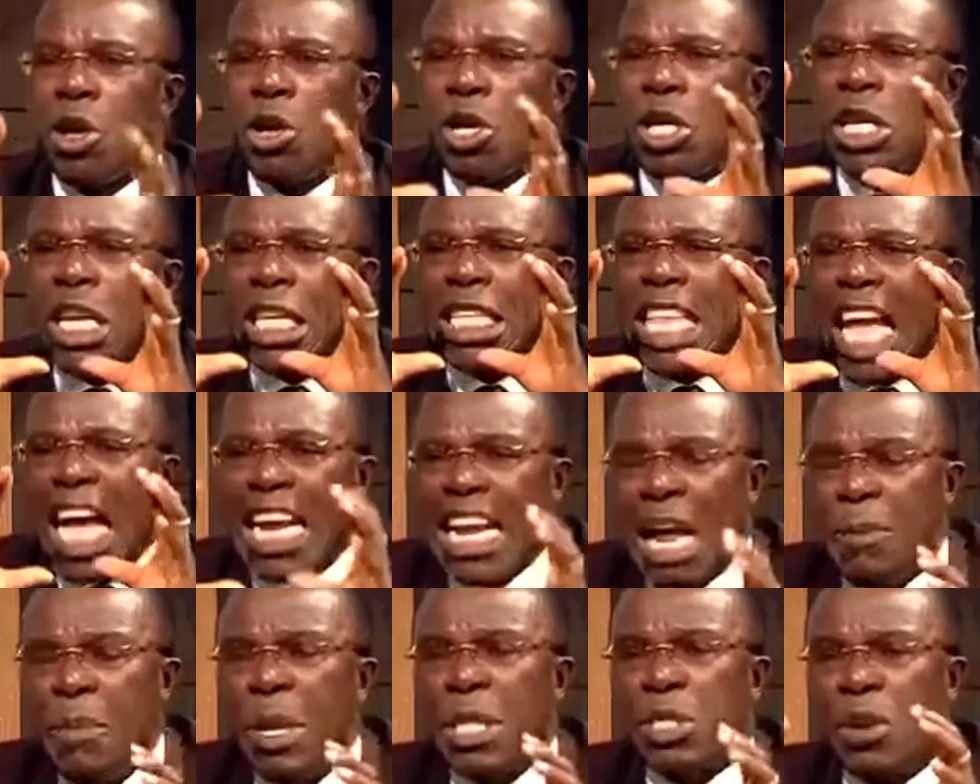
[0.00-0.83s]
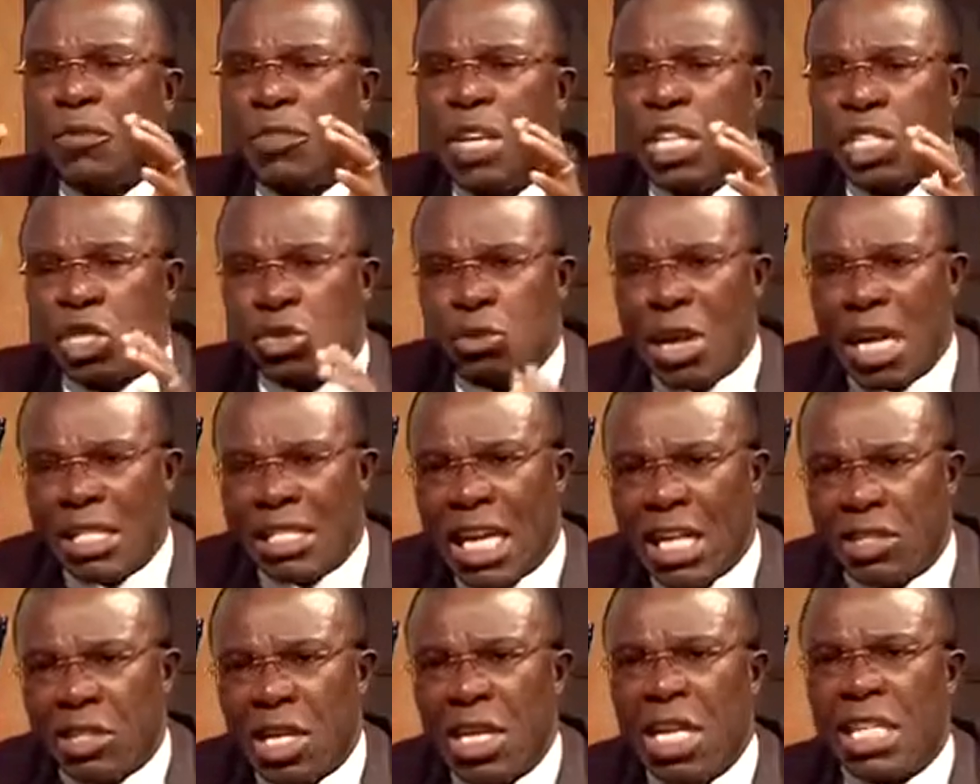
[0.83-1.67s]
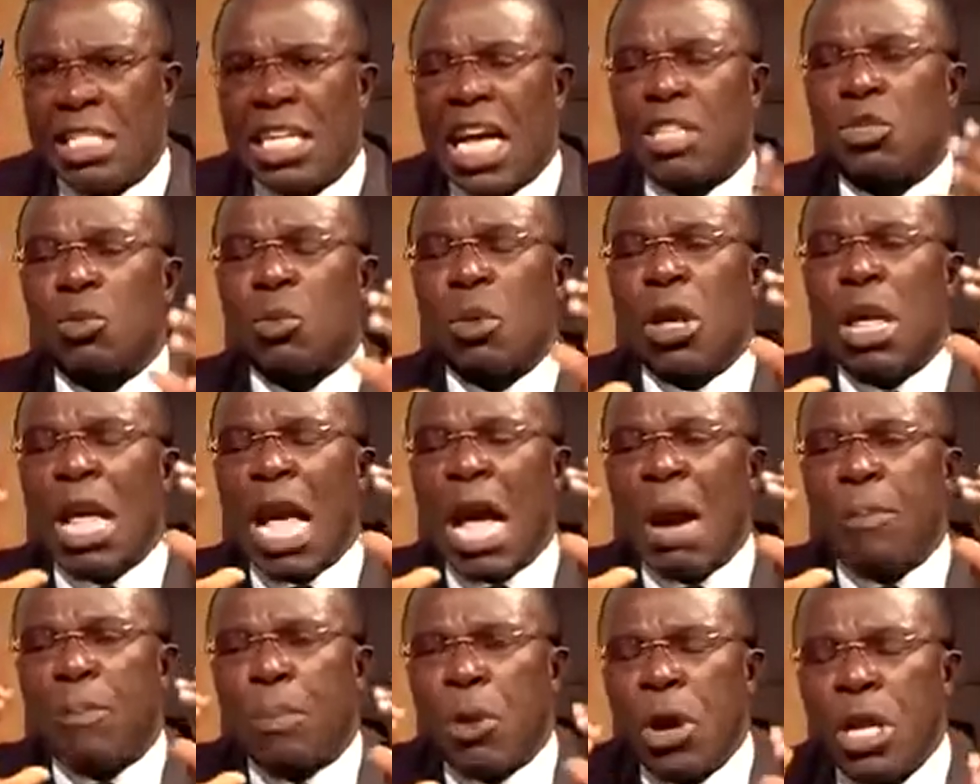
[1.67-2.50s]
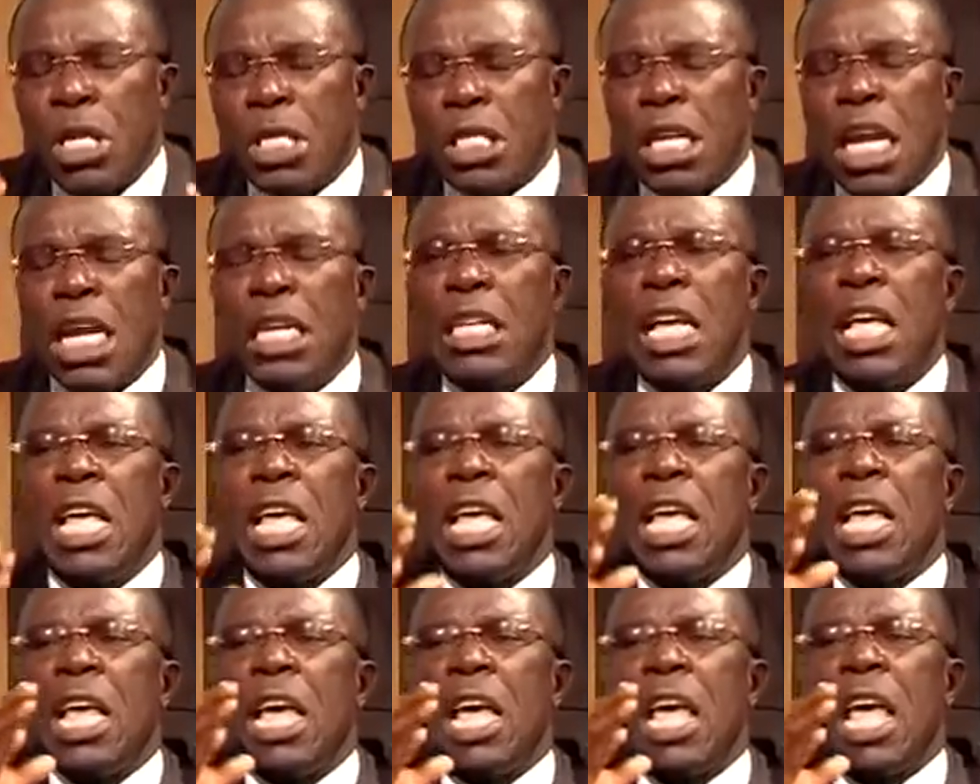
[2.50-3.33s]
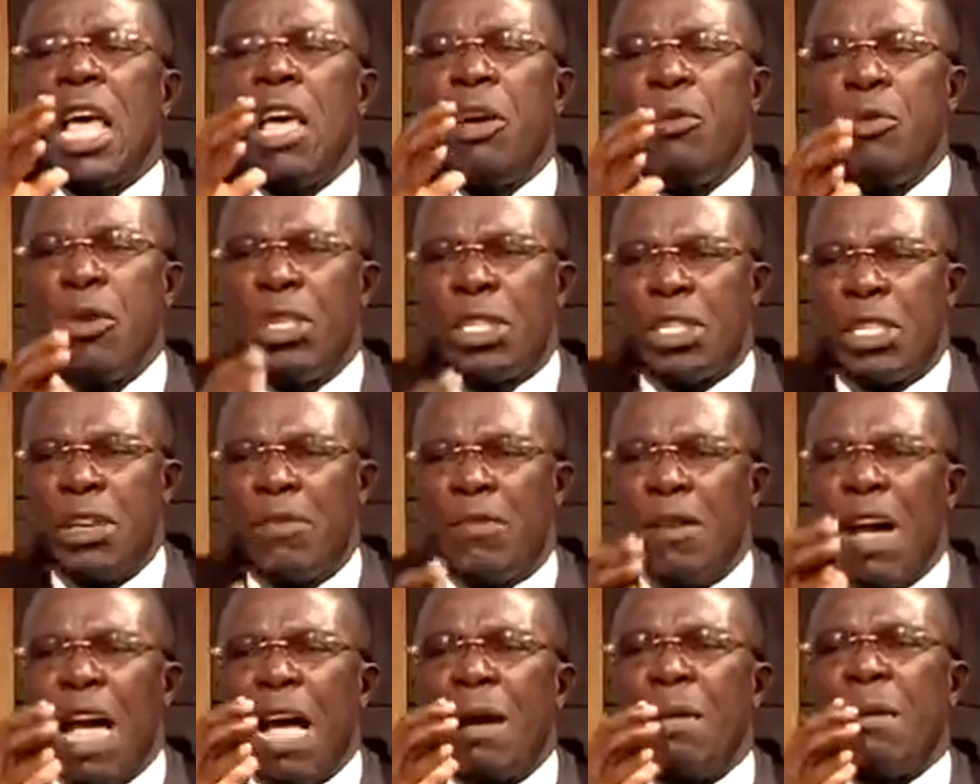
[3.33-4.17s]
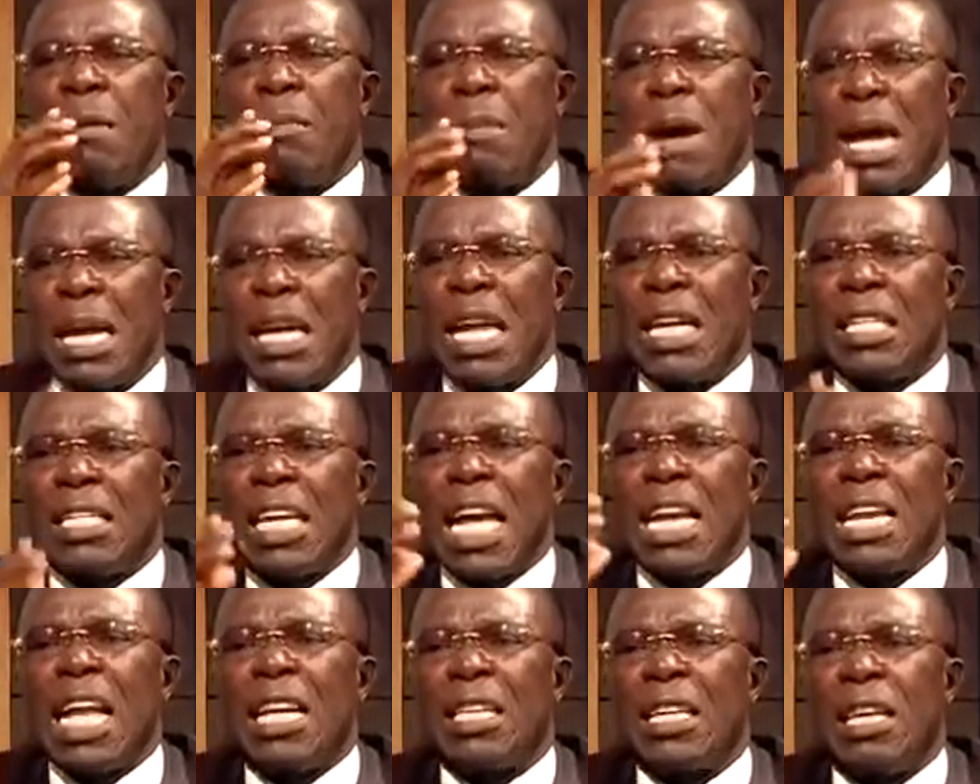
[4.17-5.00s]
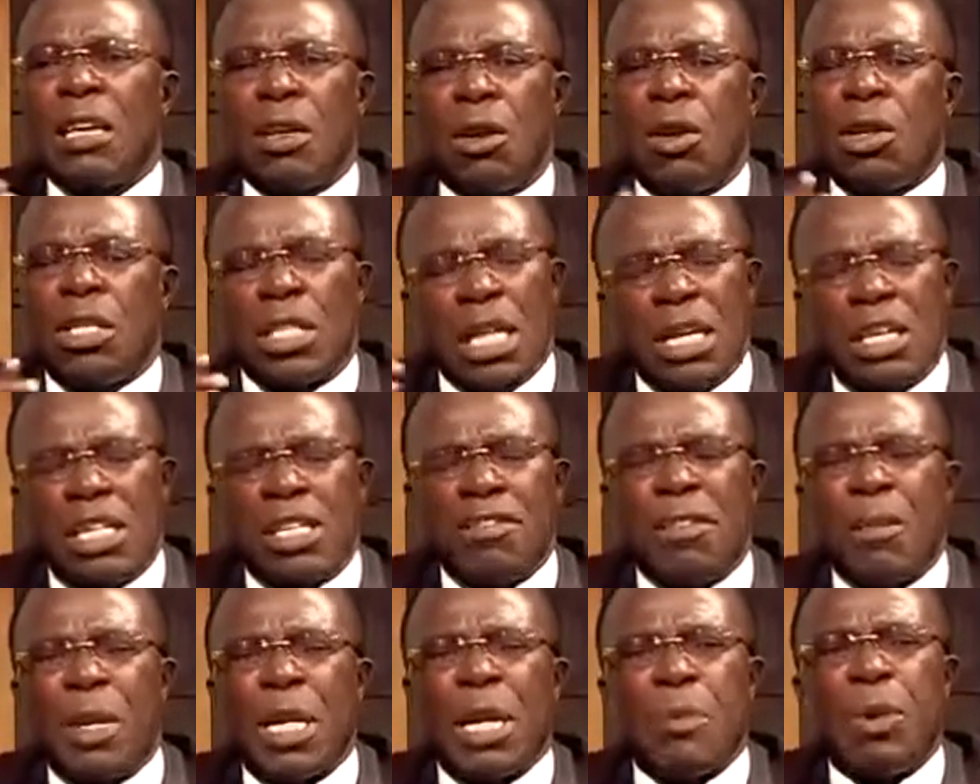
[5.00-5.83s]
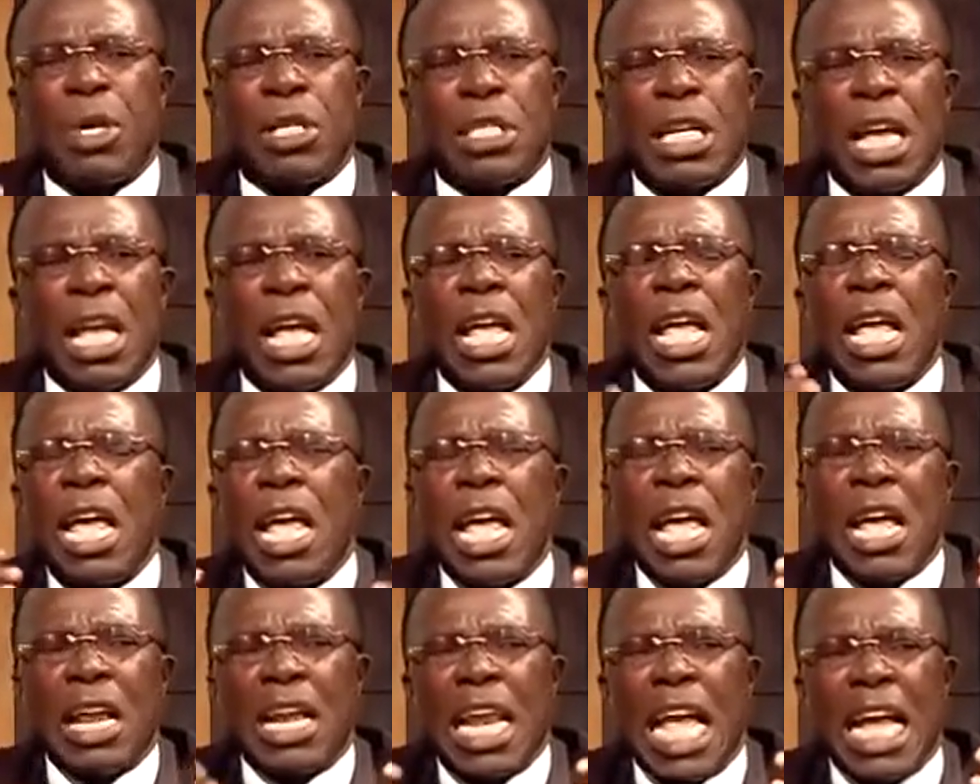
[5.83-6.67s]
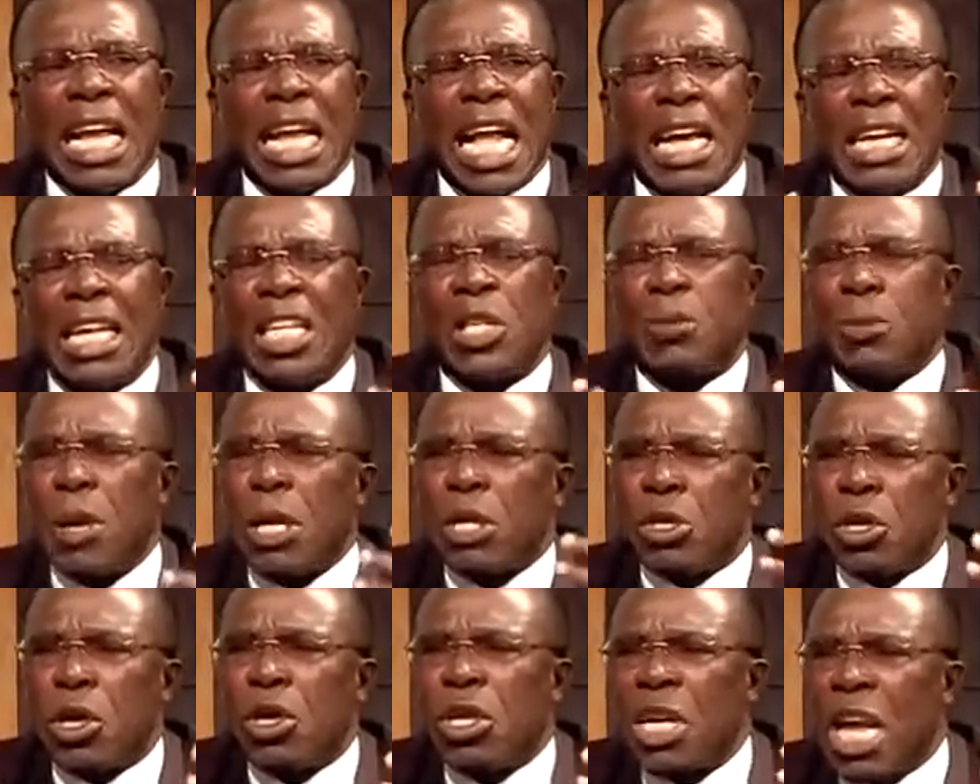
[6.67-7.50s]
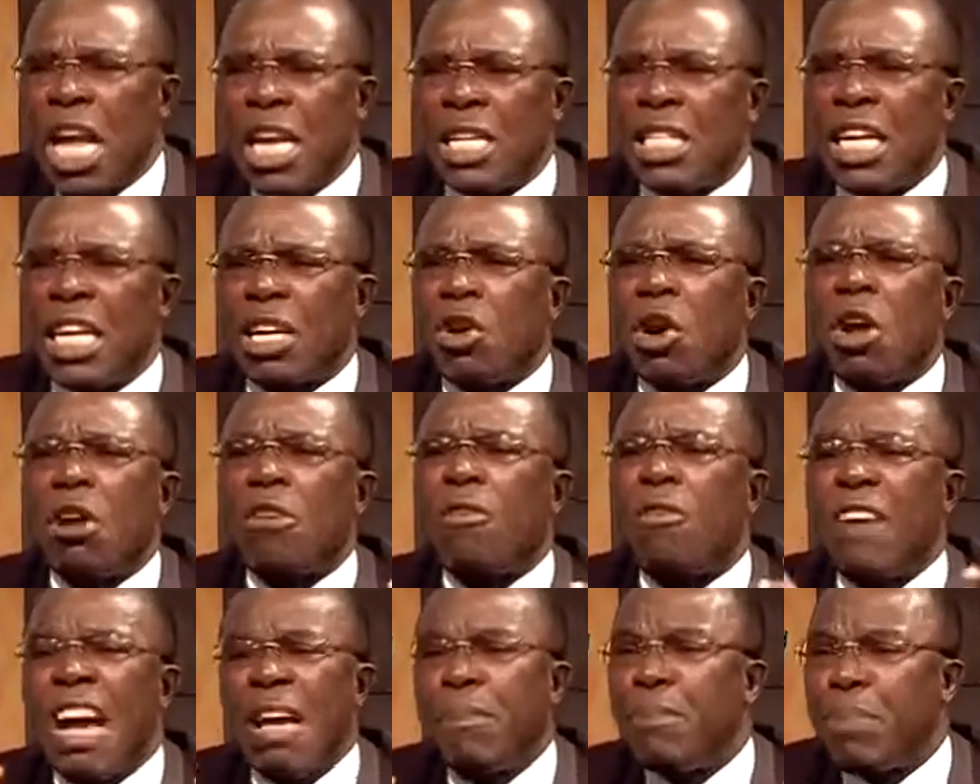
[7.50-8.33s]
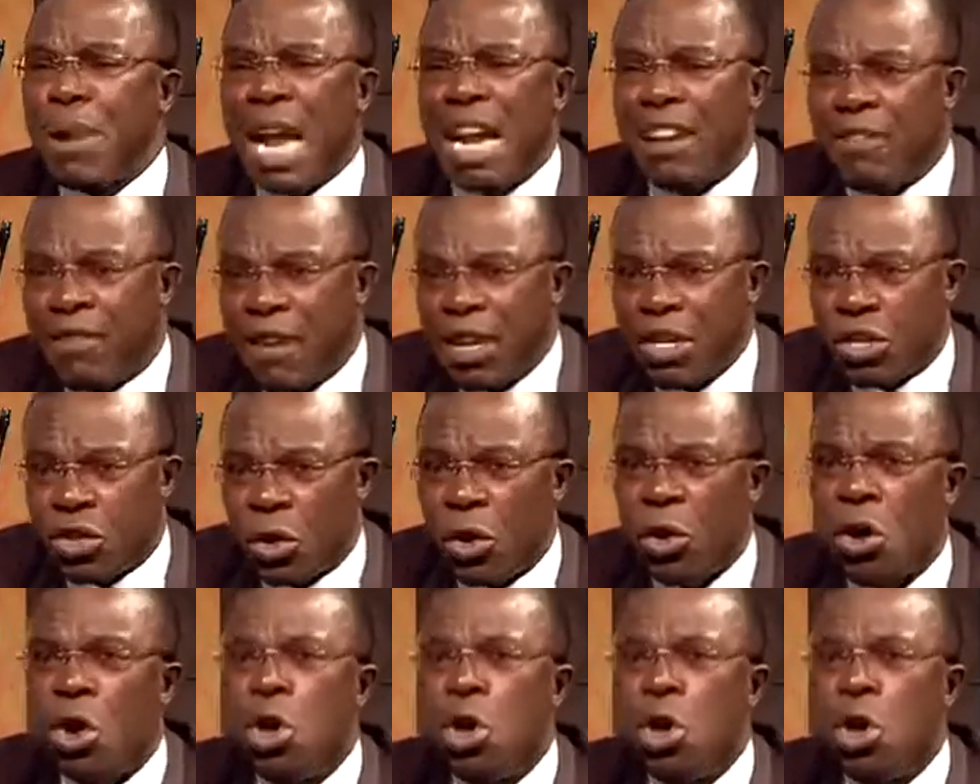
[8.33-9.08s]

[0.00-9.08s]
The dynamics of this transaction is that we appointed a receiver manager, that is not a receiver manager, but like an inspection agent called Vibrant Venture,